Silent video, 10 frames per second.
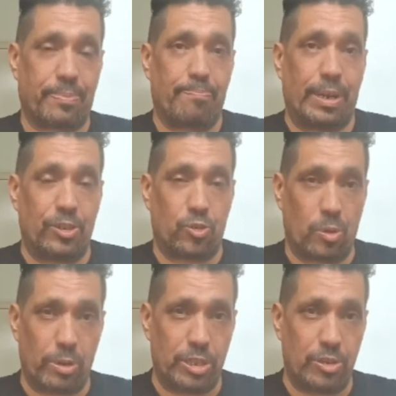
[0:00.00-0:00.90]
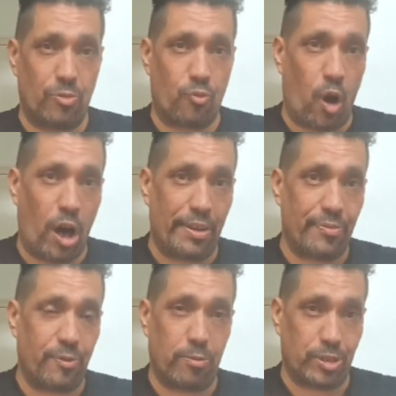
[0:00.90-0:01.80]
make sure that when you arrive
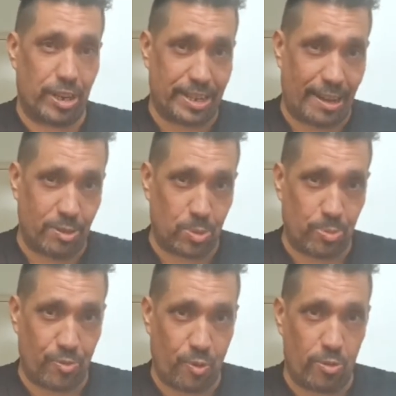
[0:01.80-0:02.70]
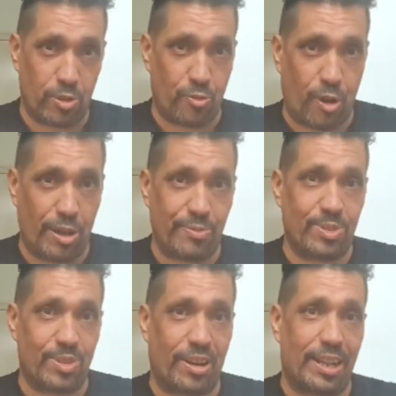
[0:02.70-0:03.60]
48 hours before you arrive in
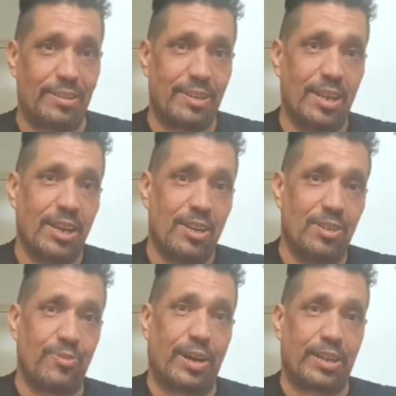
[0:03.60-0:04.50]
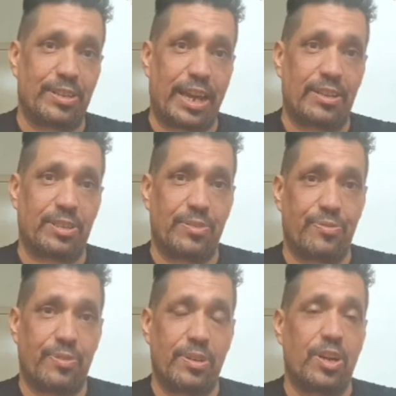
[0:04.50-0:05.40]
Thailand, you've had a
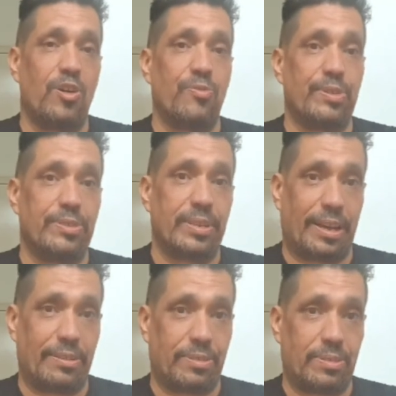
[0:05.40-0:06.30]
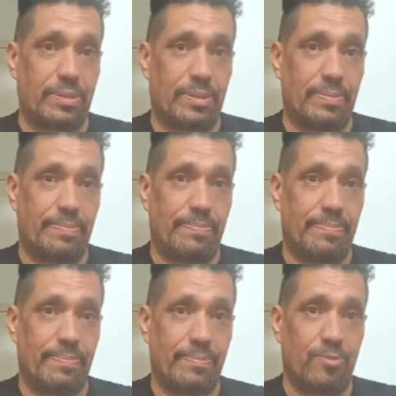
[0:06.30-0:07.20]
negative COVID test
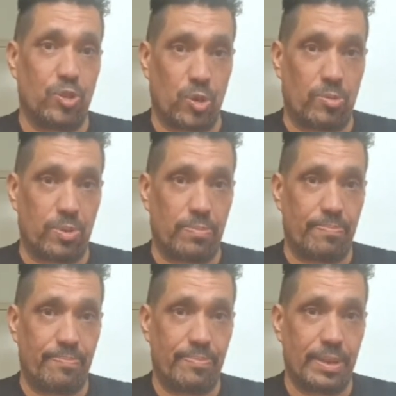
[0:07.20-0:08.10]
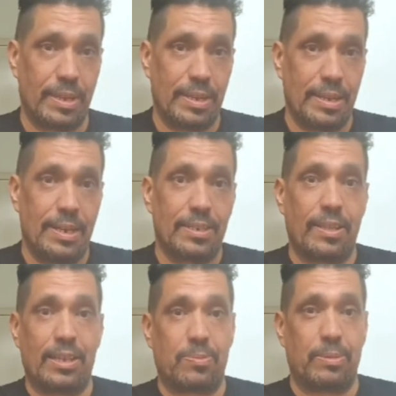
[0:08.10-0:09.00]
result. So
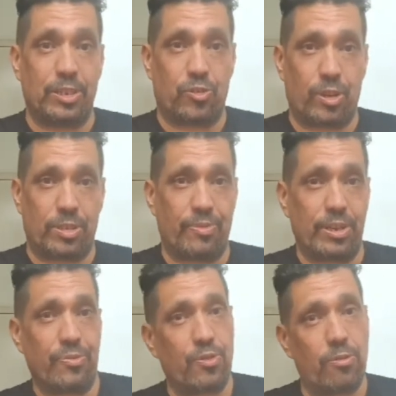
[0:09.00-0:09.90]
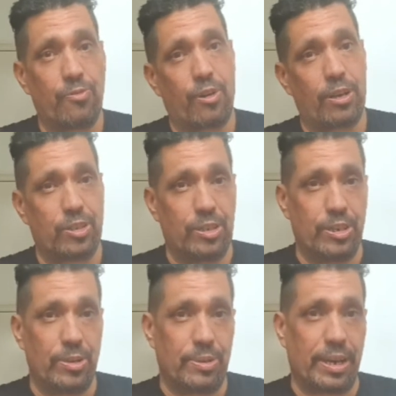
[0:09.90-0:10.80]
that's going to be interesting. Very difficult for us in
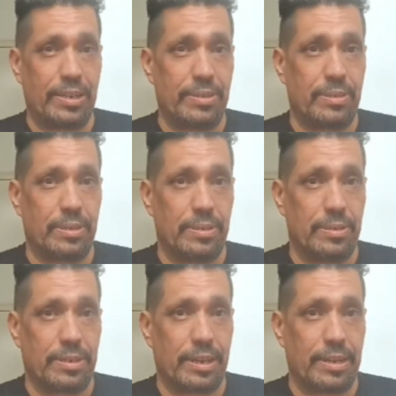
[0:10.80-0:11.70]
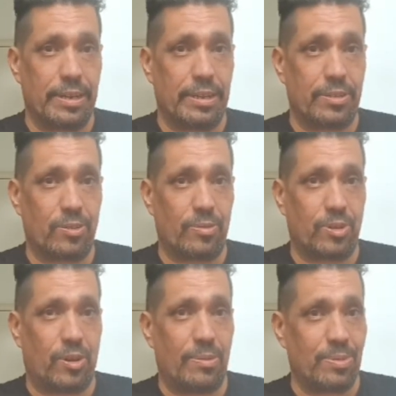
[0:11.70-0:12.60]
the UK to get it in a sort of
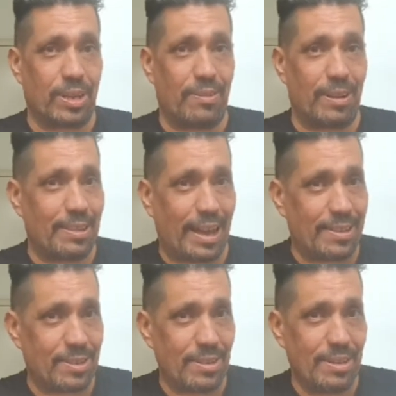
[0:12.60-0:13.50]
timescale like that.